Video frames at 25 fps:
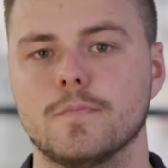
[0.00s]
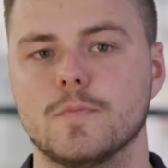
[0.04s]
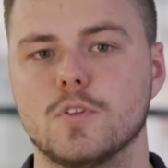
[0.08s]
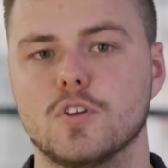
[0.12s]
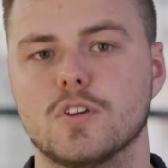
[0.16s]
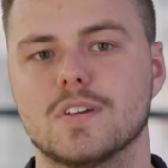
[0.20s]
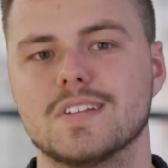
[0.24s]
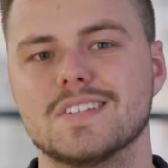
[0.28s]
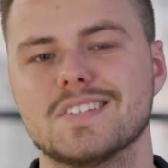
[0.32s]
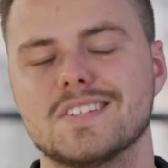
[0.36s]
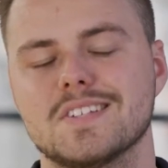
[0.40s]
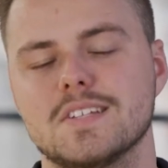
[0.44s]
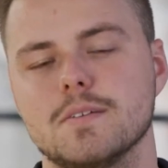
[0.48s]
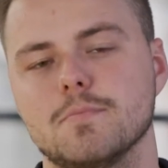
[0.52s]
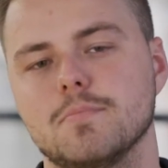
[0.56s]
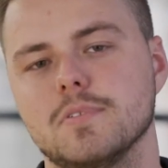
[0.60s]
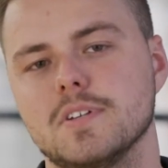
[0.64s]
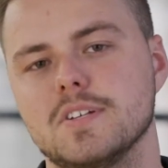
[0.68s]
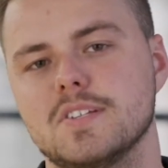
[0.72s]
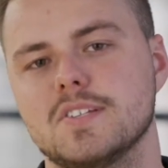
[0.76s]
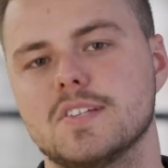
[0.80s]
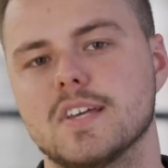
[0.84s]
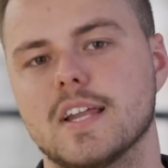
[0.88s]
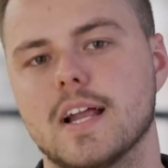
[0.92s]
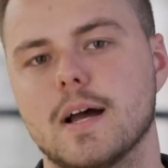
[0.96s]
you can
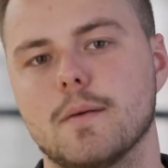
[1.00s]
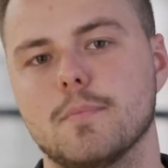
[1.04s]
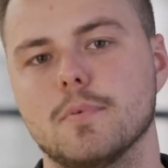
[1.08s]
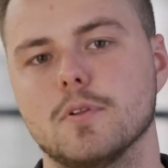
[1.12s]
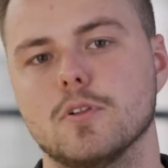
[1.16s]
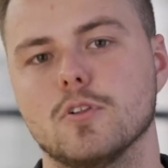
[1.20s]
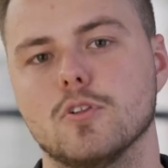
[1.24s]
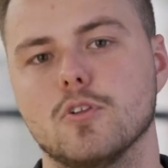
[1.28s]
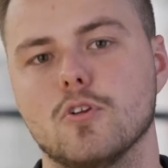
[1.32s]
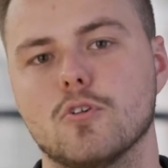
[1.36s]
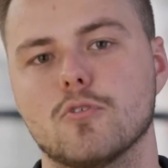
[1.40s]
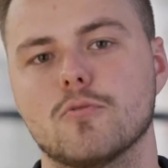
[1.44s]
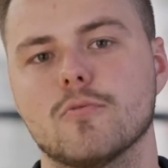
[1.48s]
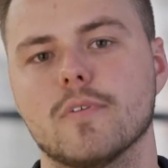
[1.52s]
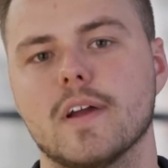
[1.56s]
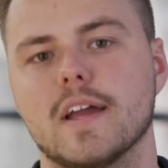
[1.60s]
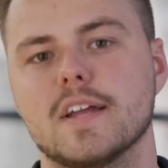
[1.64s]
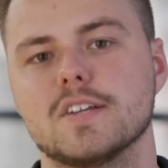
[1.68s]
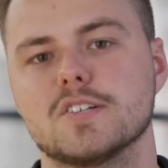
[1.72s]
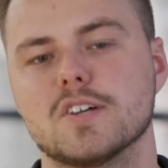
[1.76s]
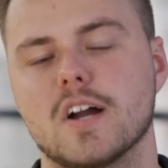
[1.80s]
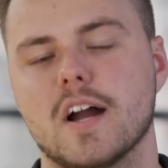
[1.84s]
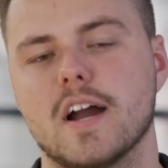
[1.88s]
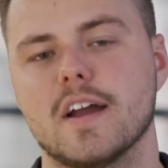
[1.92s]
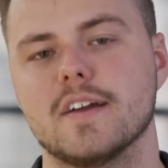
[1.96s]
simply set up
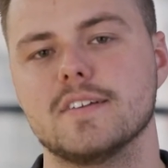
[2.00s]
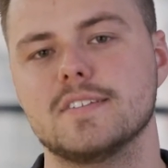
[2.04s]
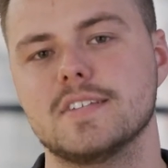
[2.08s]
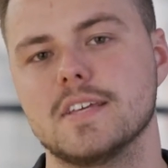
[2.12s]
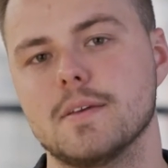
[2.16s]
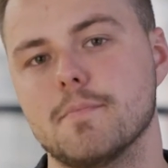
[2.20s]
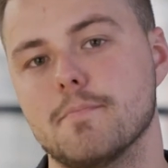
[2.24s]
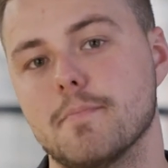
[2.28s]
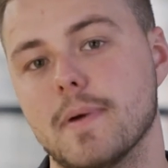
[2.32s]
long-range IoT